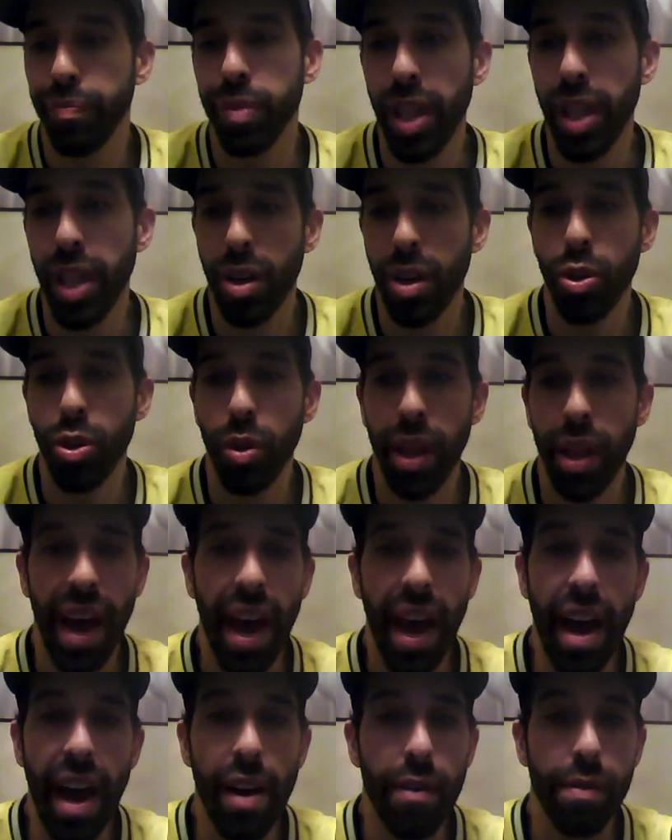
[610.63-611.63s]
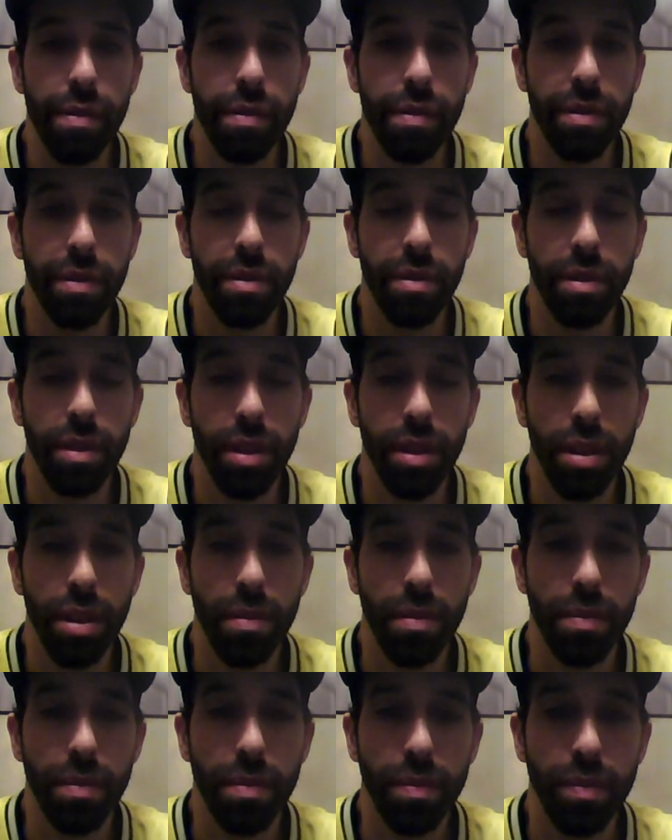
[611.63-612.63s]
Do they have
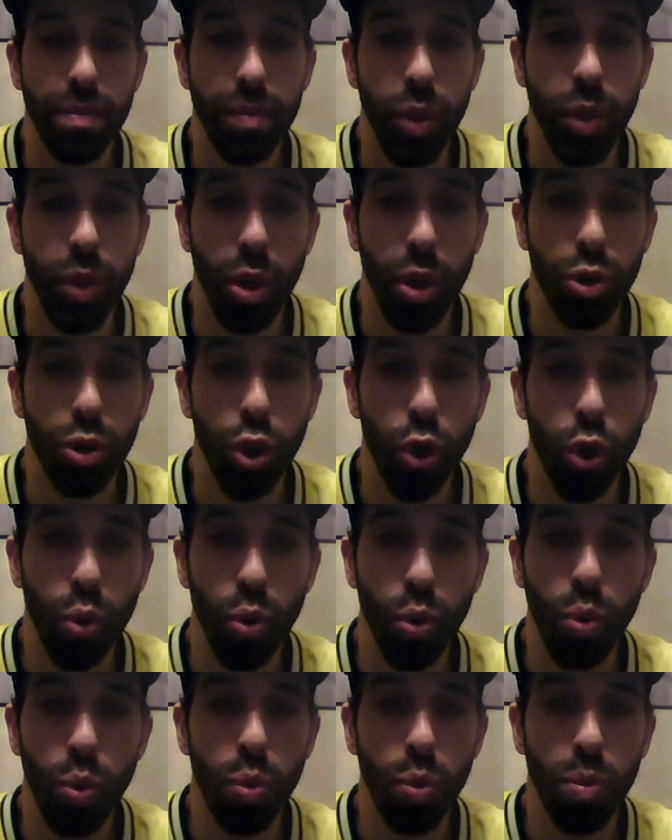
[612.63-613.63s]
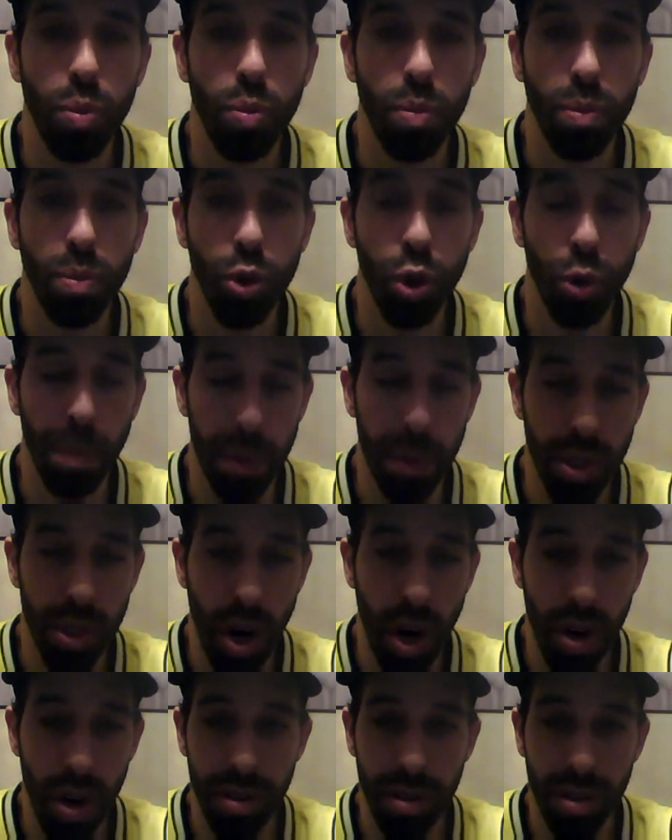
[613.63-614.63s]
two
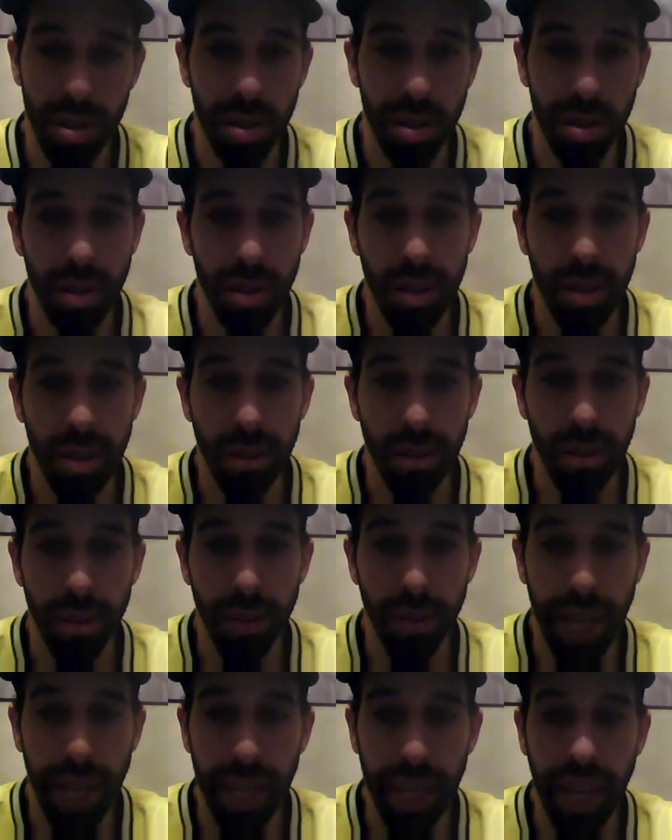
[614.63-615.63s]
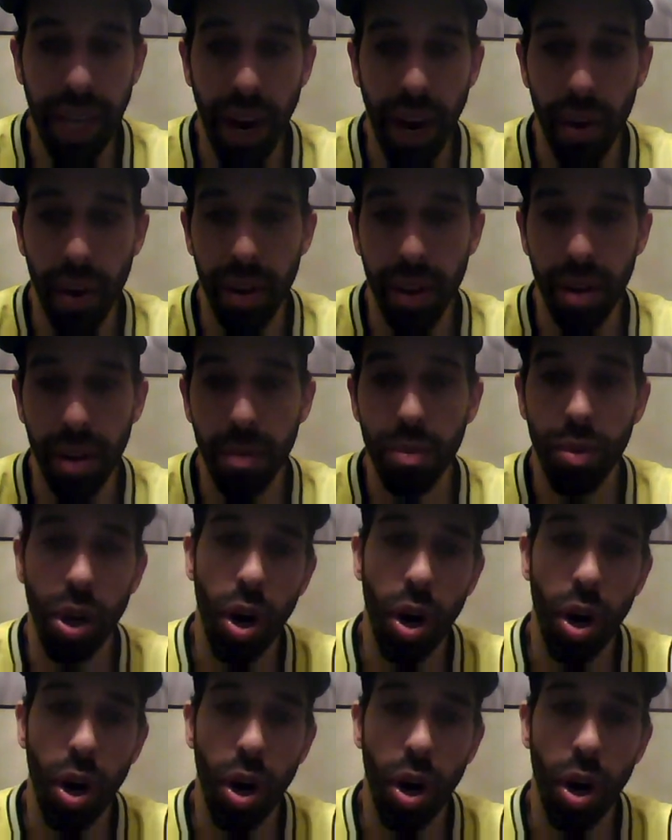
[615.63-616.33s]
superstars that can carry them?